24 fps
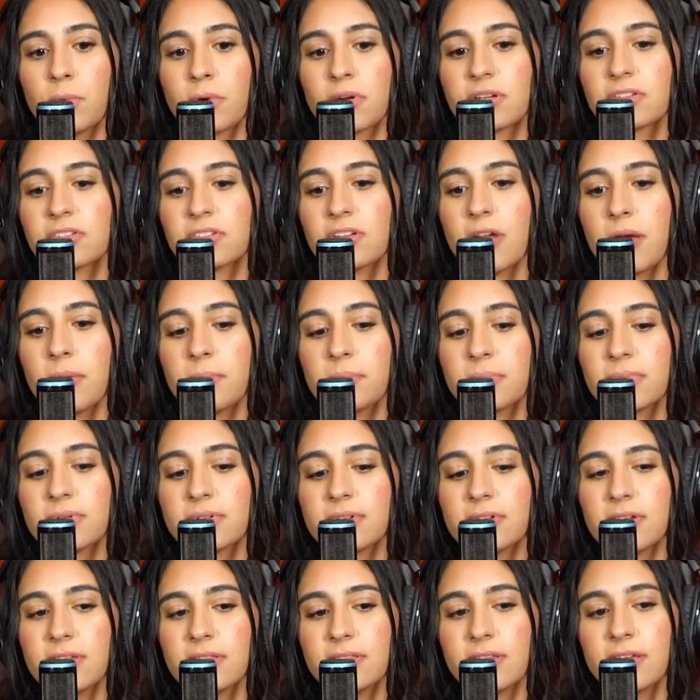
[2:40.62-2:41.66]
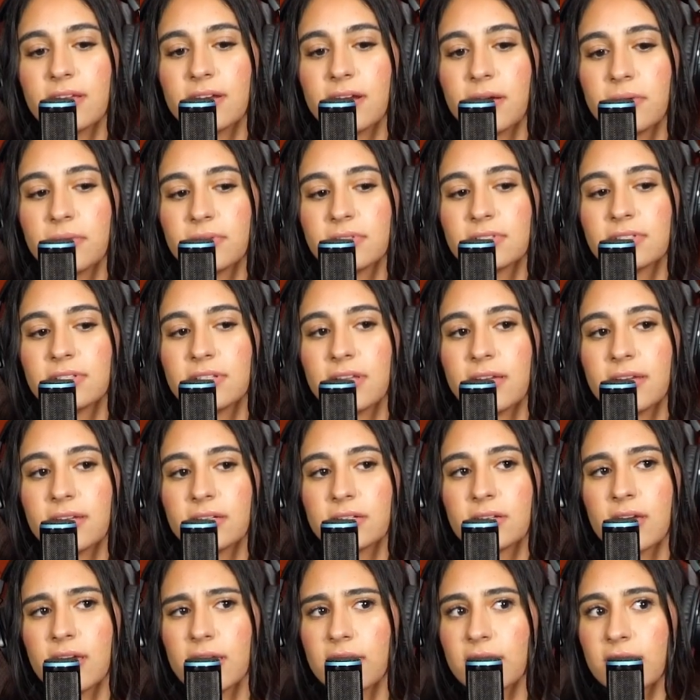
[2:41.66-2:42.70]
a workshop, and then I was
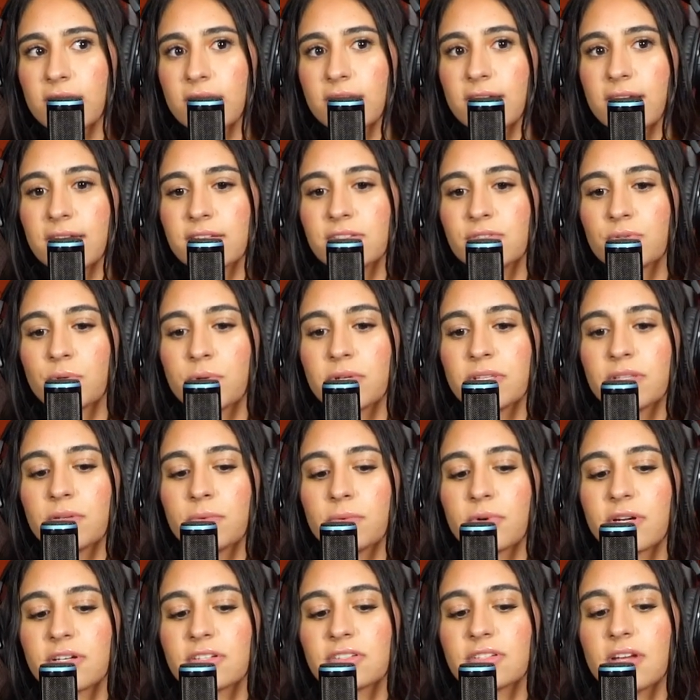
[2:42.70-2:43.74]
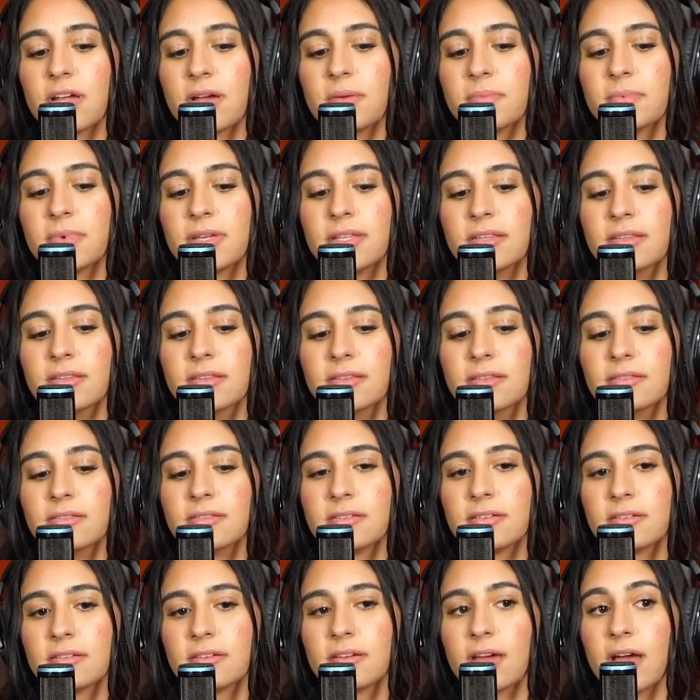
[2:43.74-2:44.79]
like, "Hey, can I join the workshop?" And
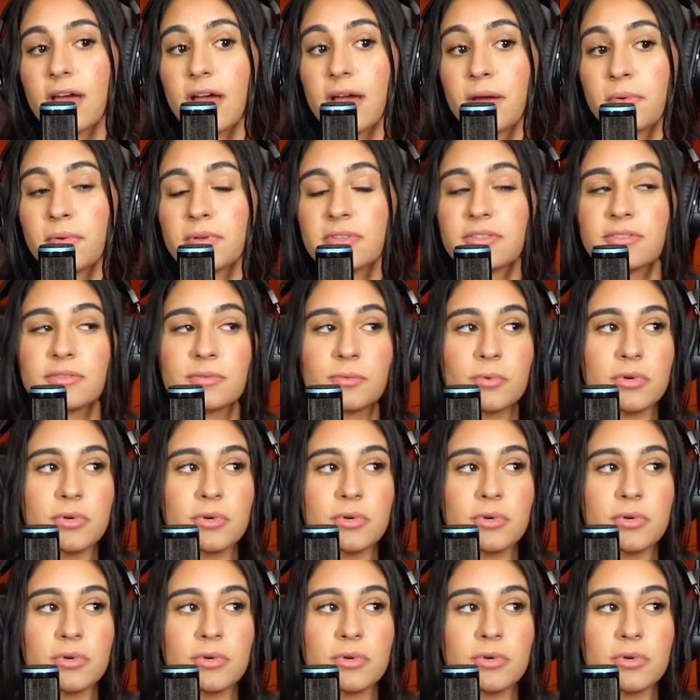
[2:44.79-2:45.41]
I went to